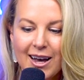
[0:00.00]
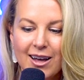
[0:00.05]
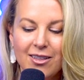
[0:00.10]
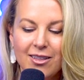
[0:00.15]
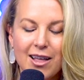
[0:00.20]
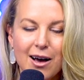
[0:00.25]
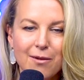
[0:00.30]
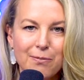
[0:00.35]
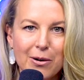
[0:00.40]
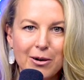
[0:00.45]

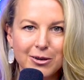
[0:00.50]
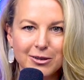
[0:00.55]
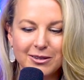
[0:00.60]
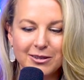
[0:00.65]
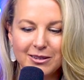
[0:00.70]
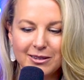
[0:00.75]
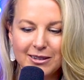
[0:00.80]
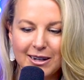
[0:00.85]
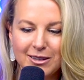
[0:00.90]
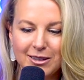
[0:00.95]
And that
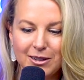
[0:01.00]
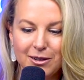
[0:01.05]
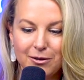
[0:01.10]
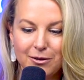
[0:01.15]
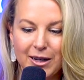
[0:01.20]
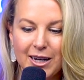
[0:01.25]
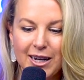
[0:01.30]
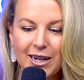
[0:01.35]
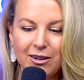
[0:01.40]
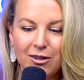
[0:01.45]
person said to you,
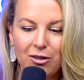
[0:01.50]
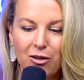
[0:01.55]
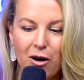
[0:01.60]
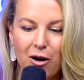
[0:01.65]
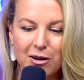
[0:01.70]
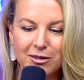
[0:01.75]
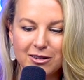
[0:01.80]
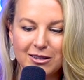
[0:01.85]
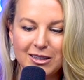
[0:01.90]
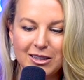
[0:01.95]
"He
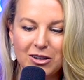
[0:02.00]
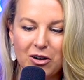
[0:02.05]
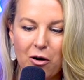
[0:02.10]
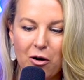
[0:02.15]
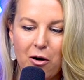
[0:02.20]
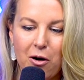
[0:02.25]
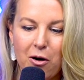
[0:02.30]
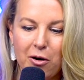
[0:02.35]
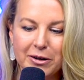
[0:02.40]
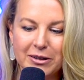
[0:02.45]
lost it
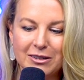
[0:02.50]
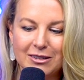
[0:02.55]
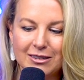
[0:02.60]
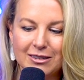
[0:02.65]
all in